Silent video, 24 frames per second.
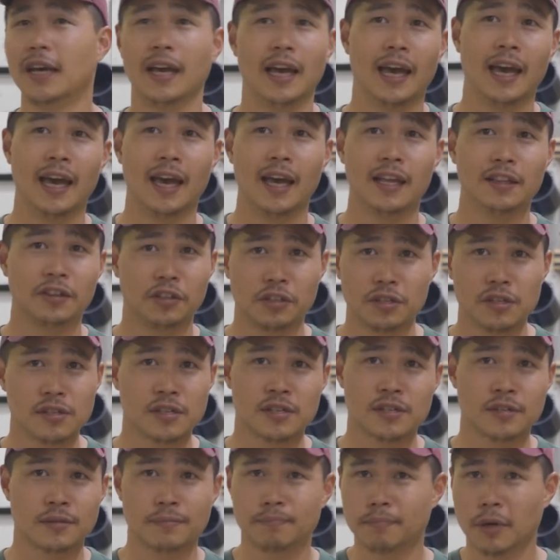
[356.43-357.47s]
And
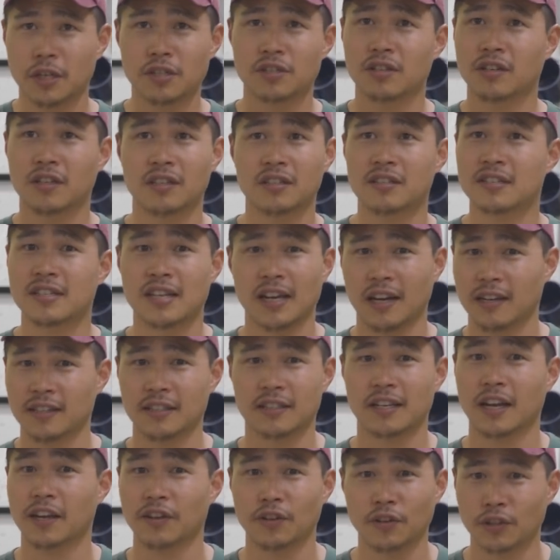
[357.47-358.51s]
there's a bunch of other
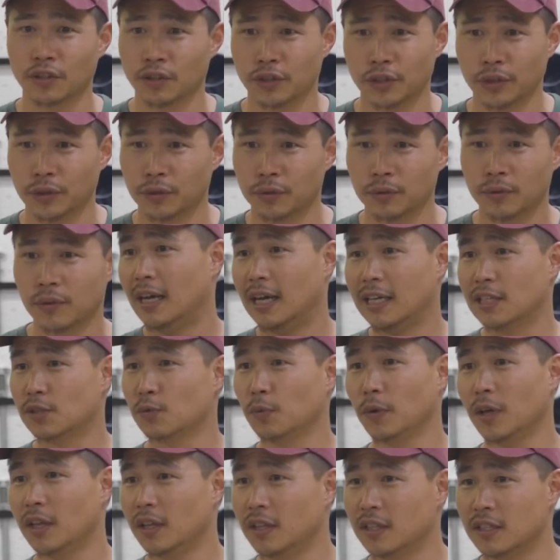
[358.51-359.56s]
settings that you could do, as
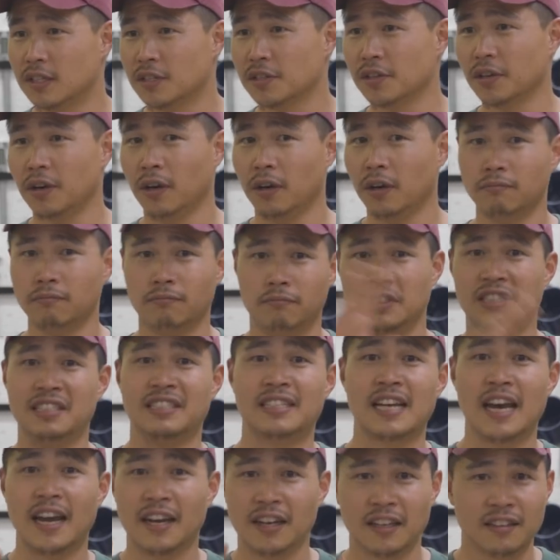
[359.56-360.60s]
well as,
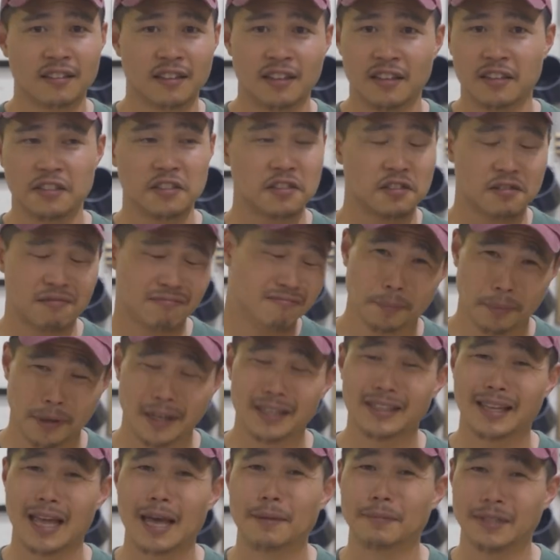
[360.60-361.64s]
designing things.
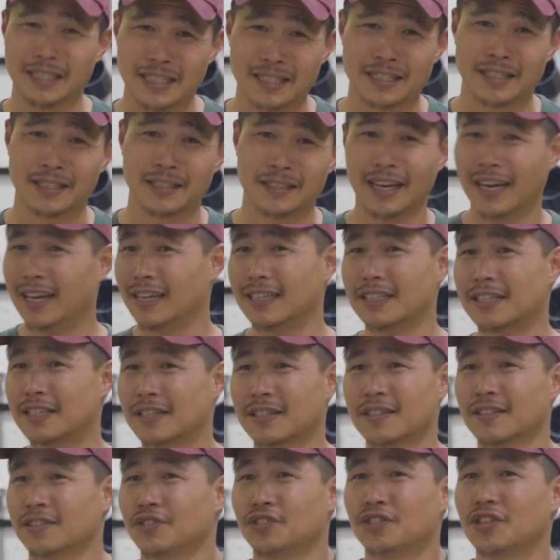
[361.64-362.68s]
Pretty damn easy. And
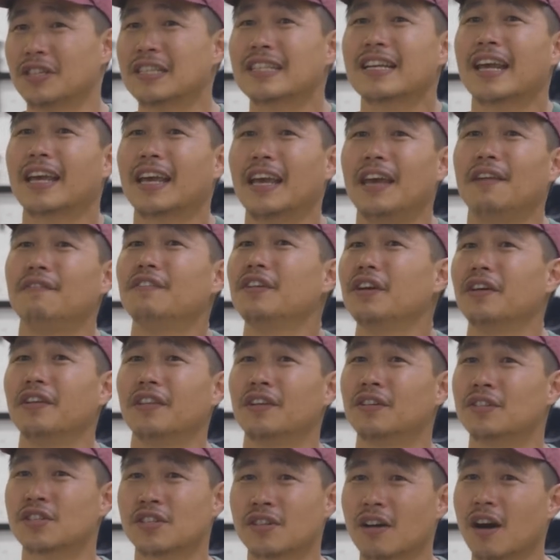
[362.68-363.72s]
it's just like every
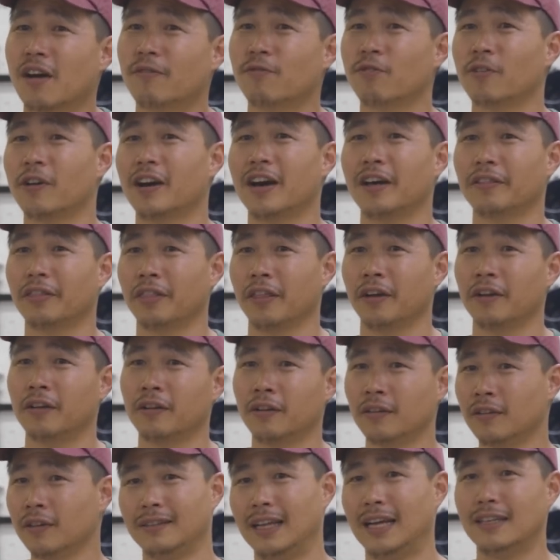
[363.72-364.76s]
other software out there
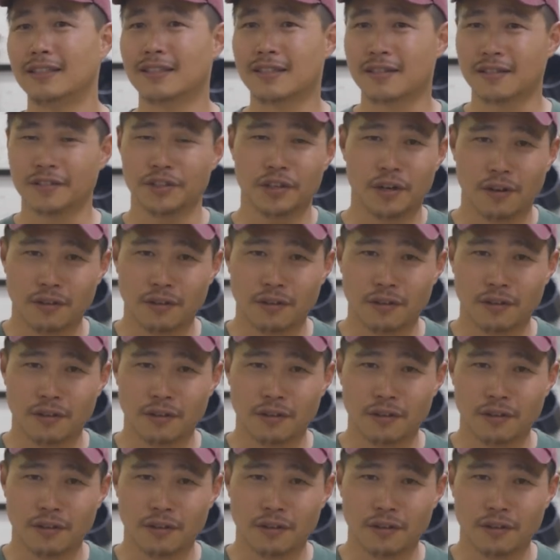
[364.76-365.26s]
that's,